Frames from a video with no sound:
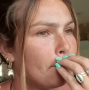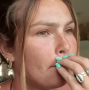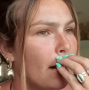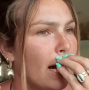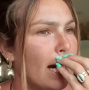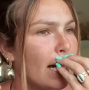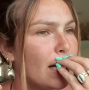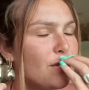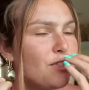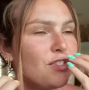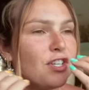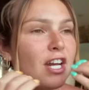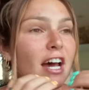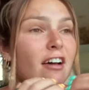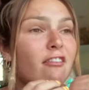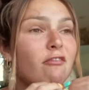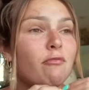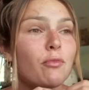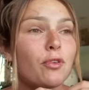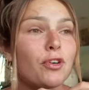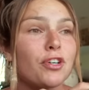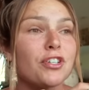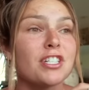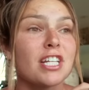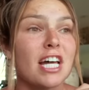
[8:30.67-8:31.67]
I used to have
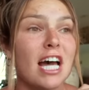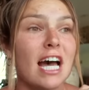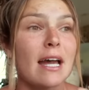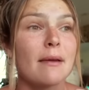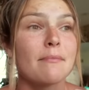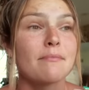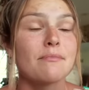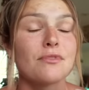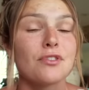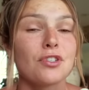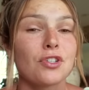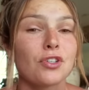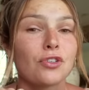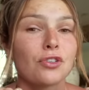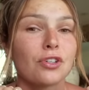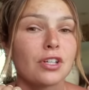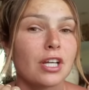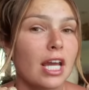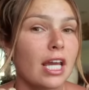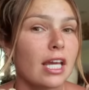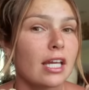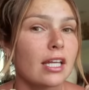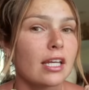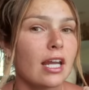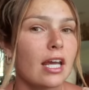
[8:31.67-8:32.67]
more time to
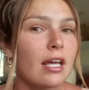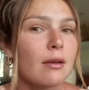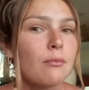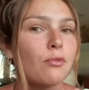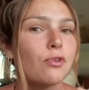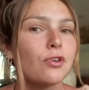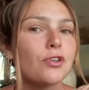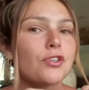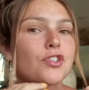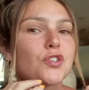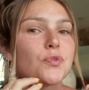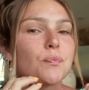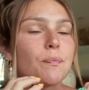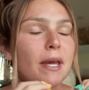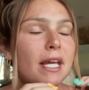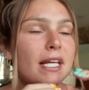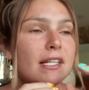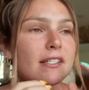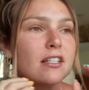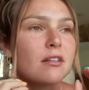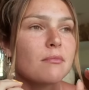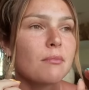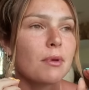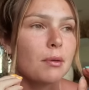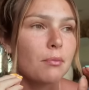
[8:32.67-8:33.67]
create and more
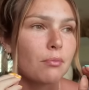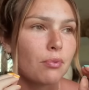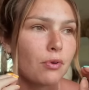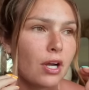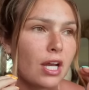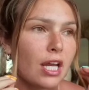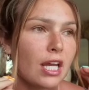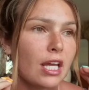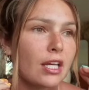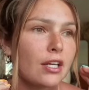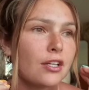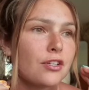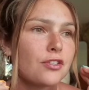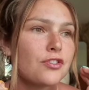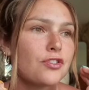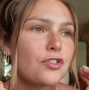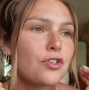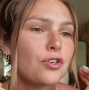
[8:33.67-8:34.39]
space in my brain